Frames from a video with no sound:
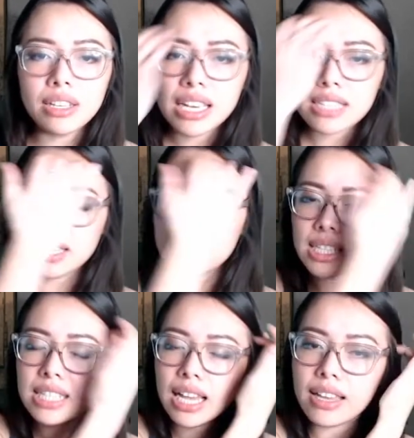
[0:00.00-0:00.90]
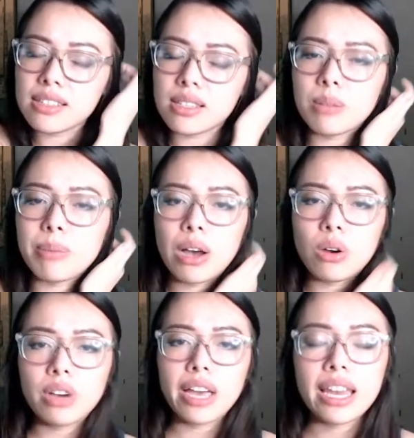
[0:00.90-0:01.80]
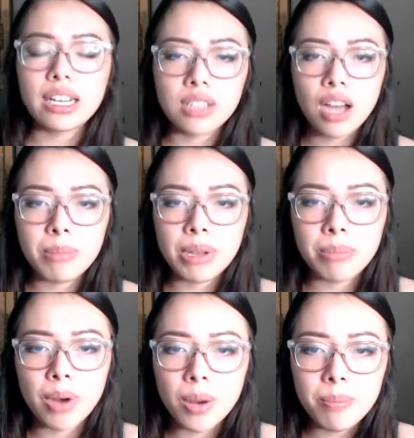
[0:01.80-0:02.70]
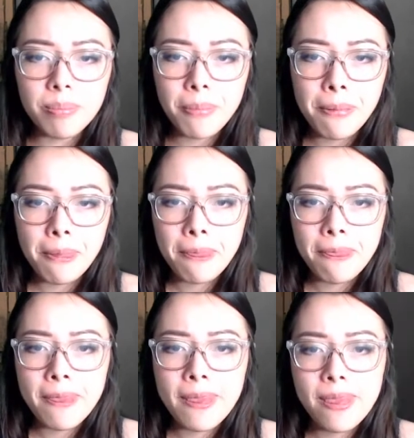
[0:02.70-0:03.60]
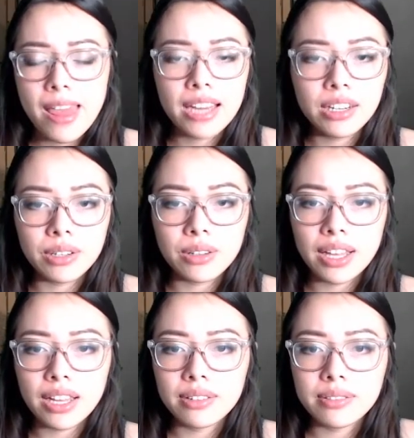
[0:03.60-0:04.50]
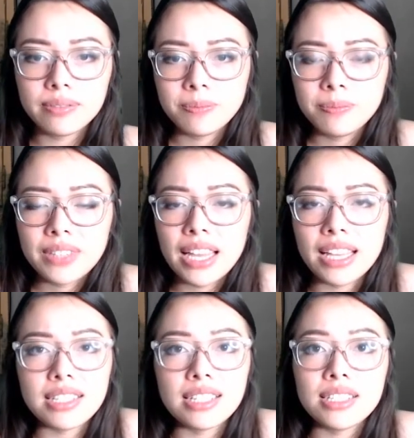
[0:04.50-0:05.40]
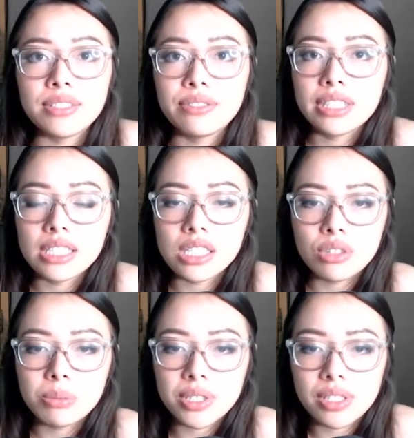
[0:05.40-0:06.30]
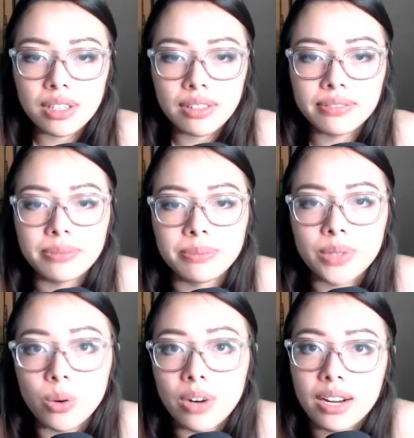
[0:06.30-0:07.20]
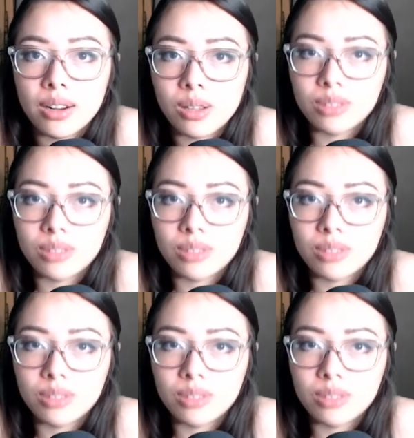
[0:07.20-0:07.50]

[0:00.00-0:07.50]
60 seconds is about an atomic bomb? I didn't know that. I guess I didn't read the description enough. Or at all.